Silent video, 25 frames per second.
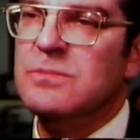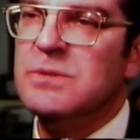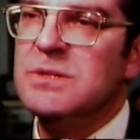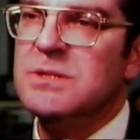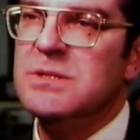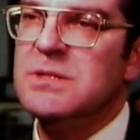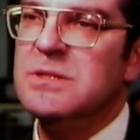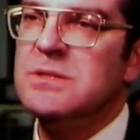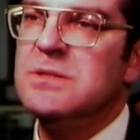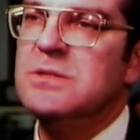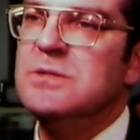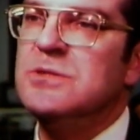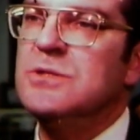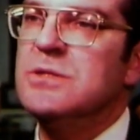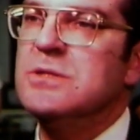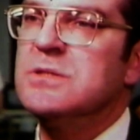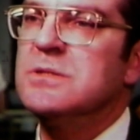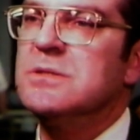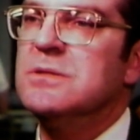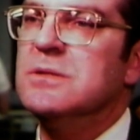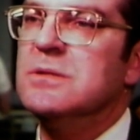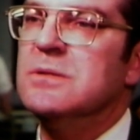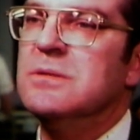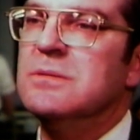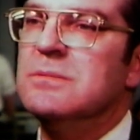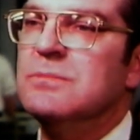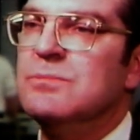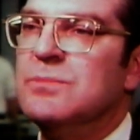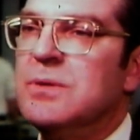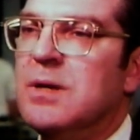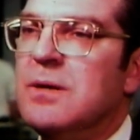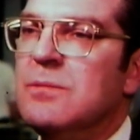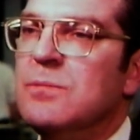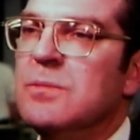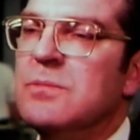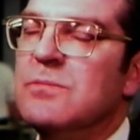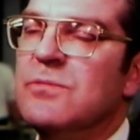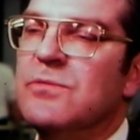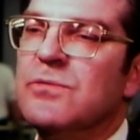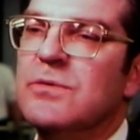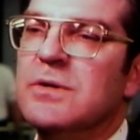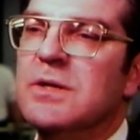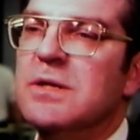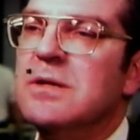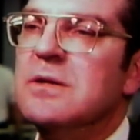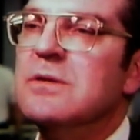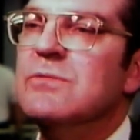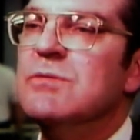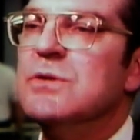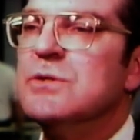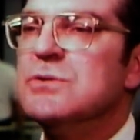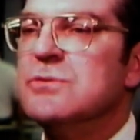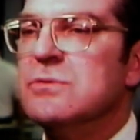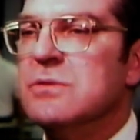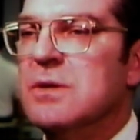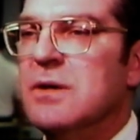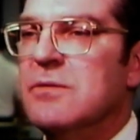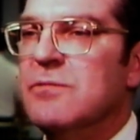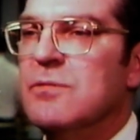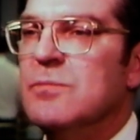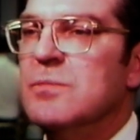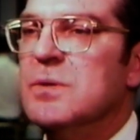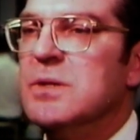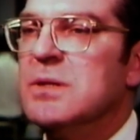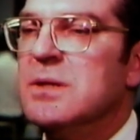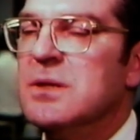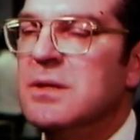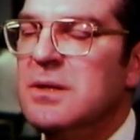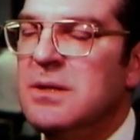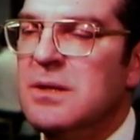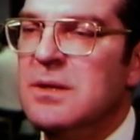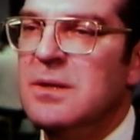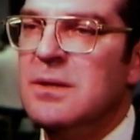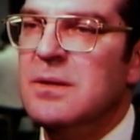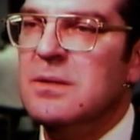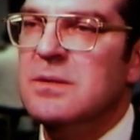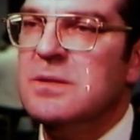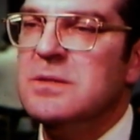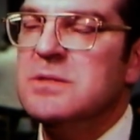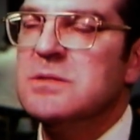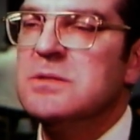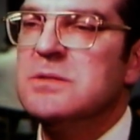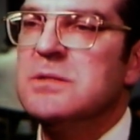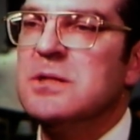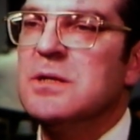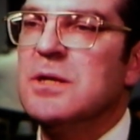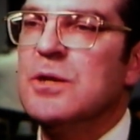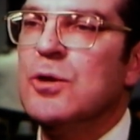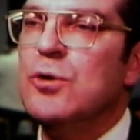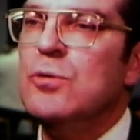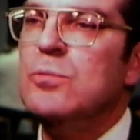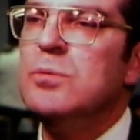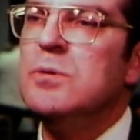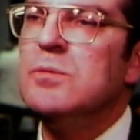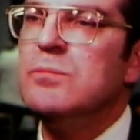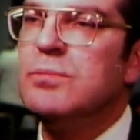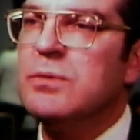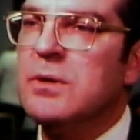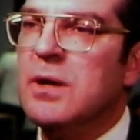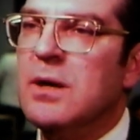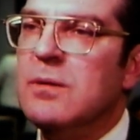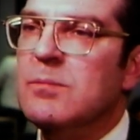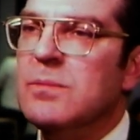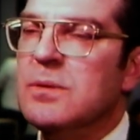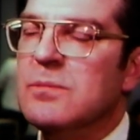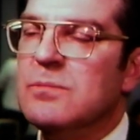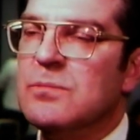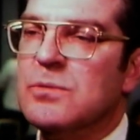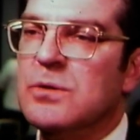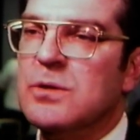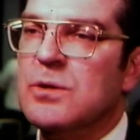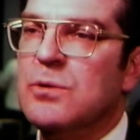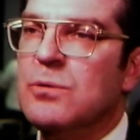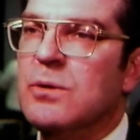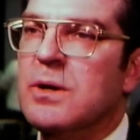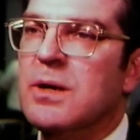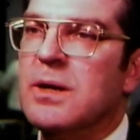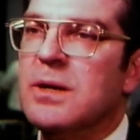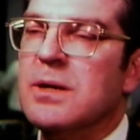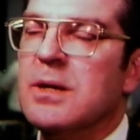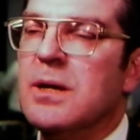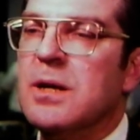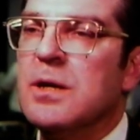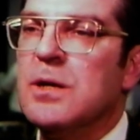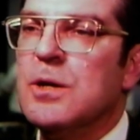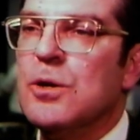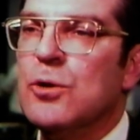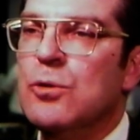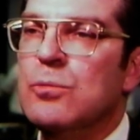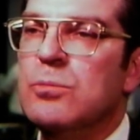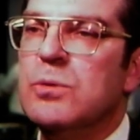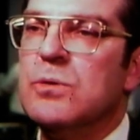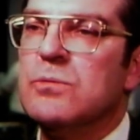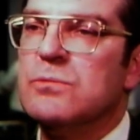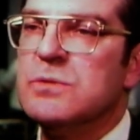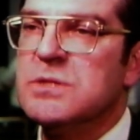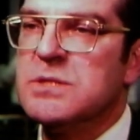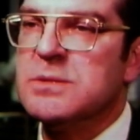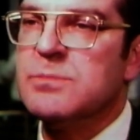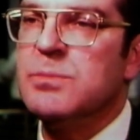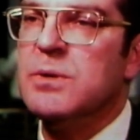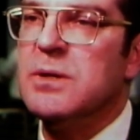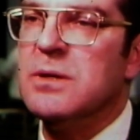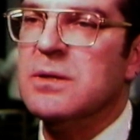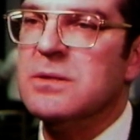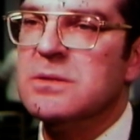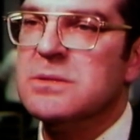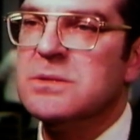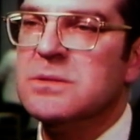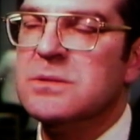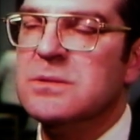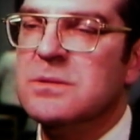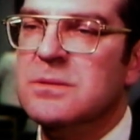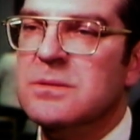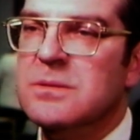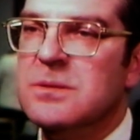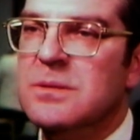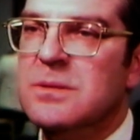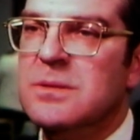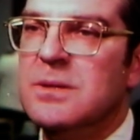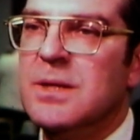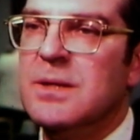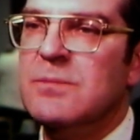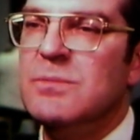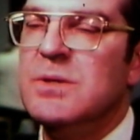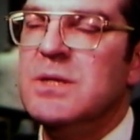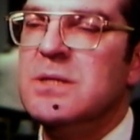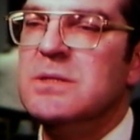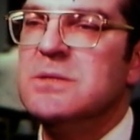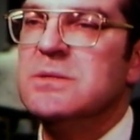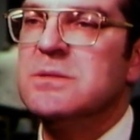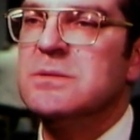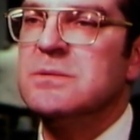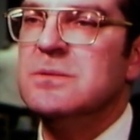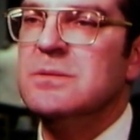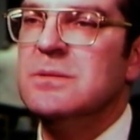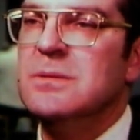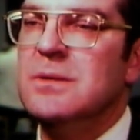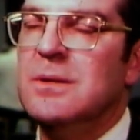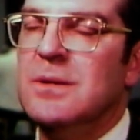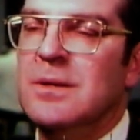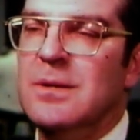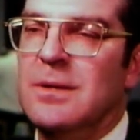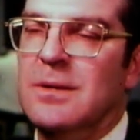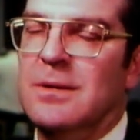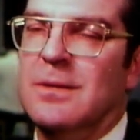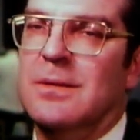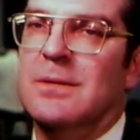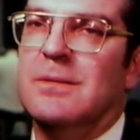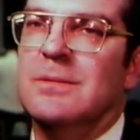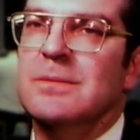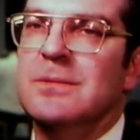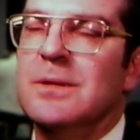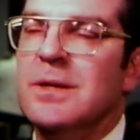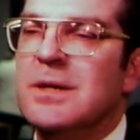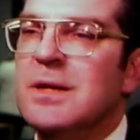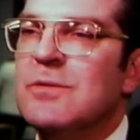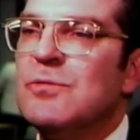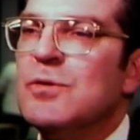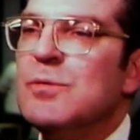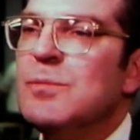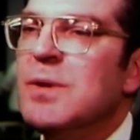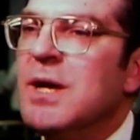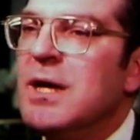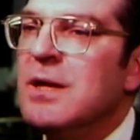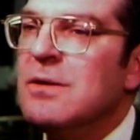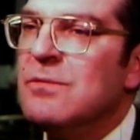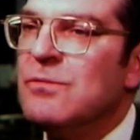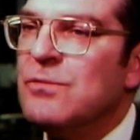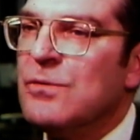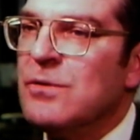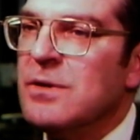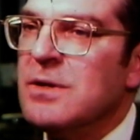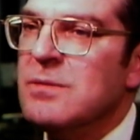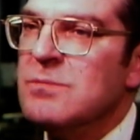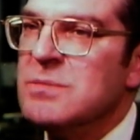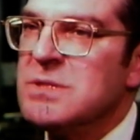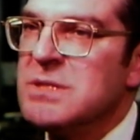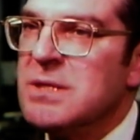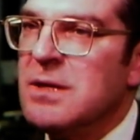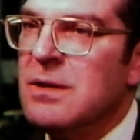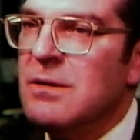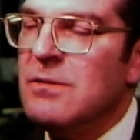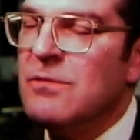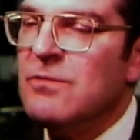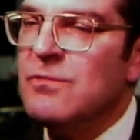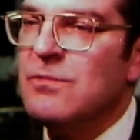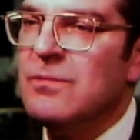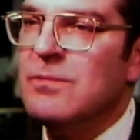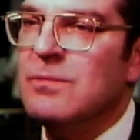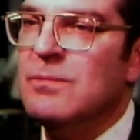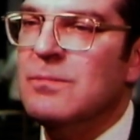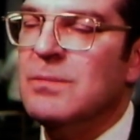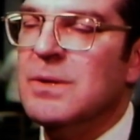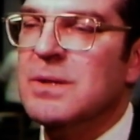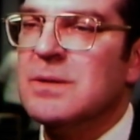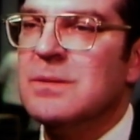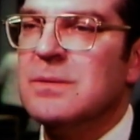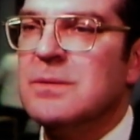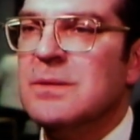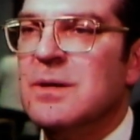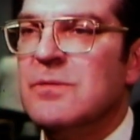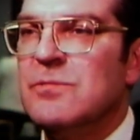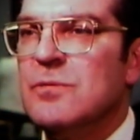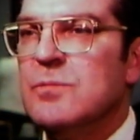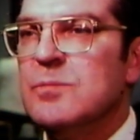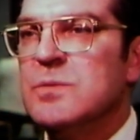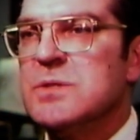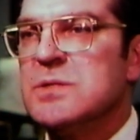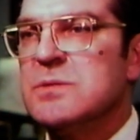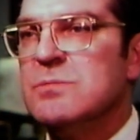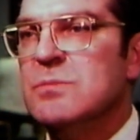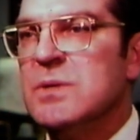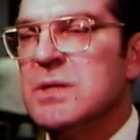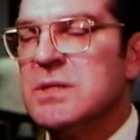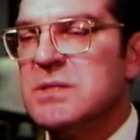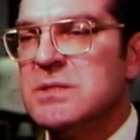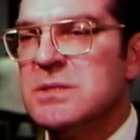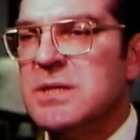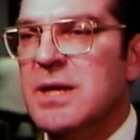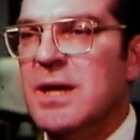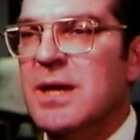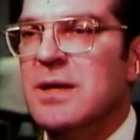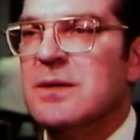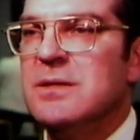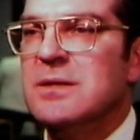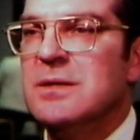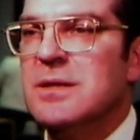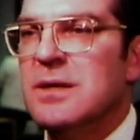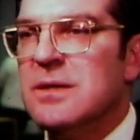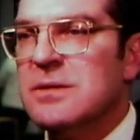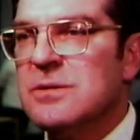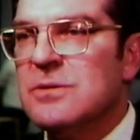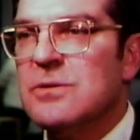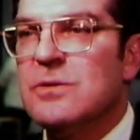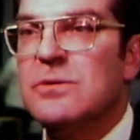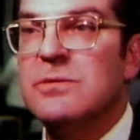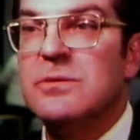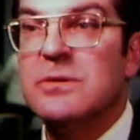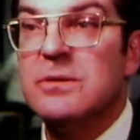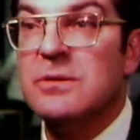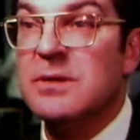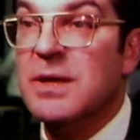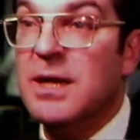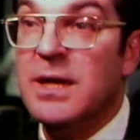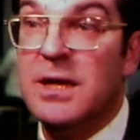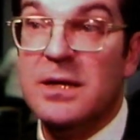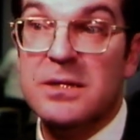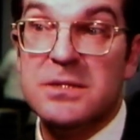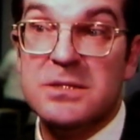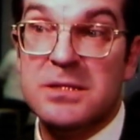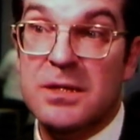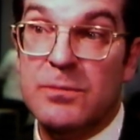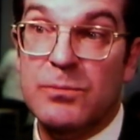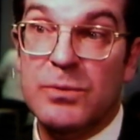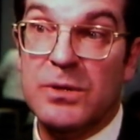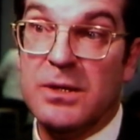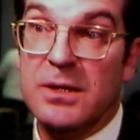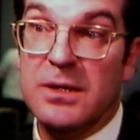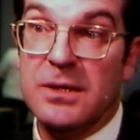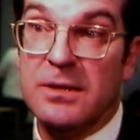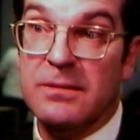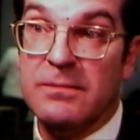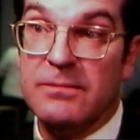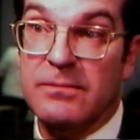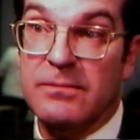This isn't just a problem for an individual government. This is a global problem requiring a global response. And that means not every man for himself, but governments must hang together or they'll hang separately.